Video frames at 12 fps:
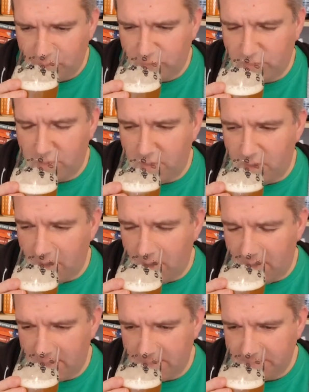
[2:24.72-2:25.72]

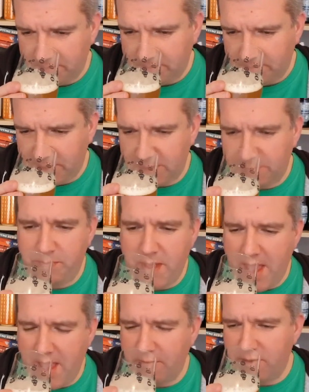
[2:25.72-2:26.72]
For just
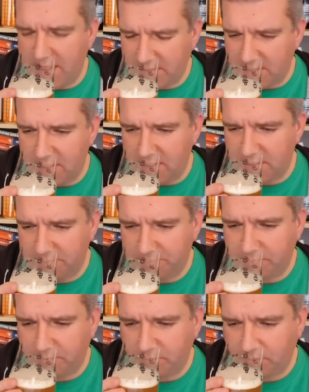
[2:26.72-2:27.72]
big resinous,
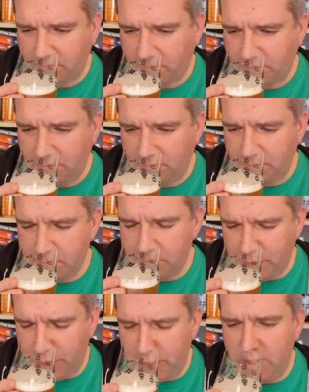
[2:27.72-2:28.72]

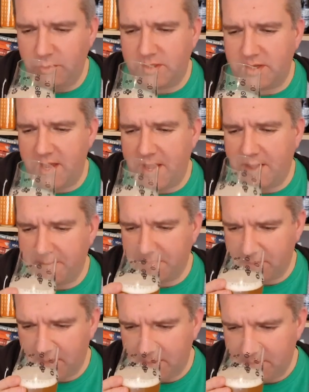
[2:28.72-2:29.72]
but juicy
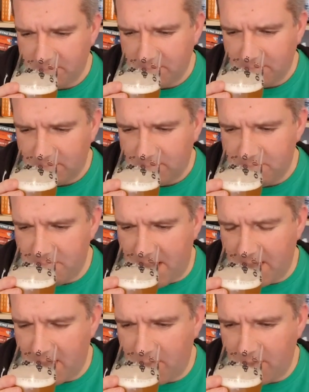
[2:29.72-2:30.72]

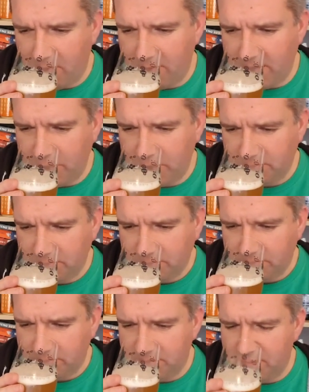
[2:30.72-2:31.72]
mango and orange.
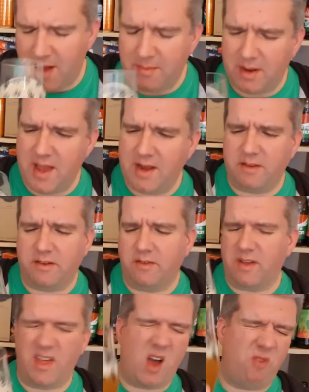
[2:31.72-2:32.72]
Marmalade
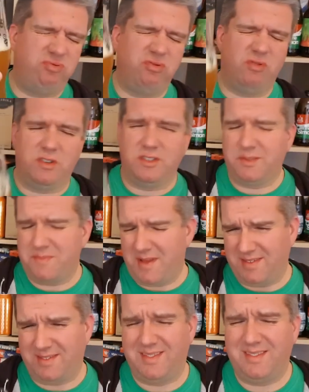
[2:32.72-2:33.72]
stuff like that. Oh, it
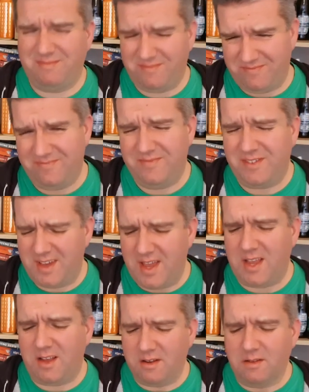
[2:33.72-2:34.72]
smells
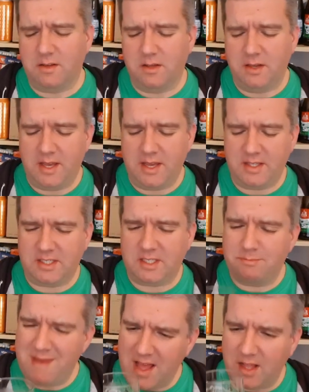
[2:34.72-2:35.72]
fucking good. It
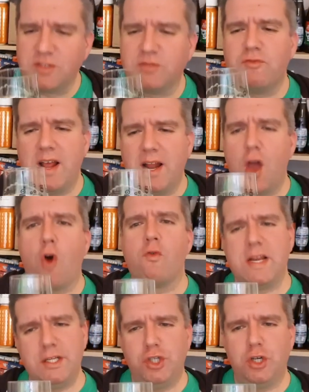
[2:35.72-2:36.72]
smells really
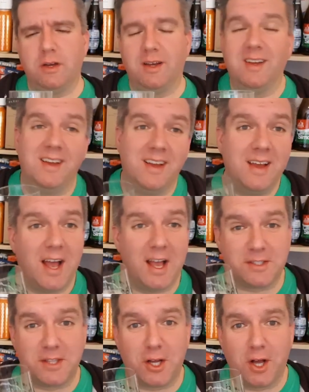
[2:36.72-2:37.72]
orange
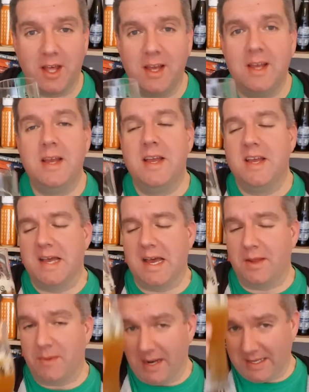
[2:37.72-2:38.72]
as the colour.
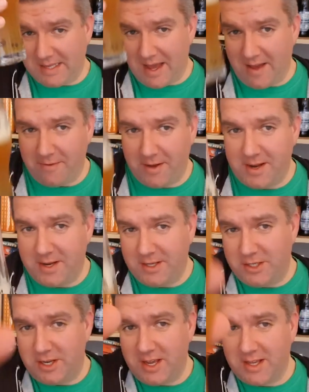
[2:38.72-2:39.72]
Anyway, let's dive in.
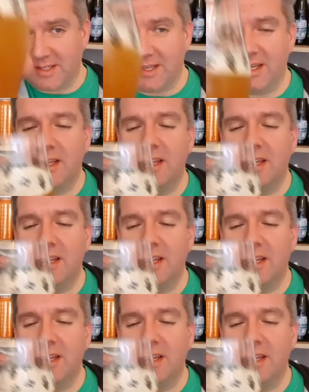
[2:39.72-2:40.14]
Cheers.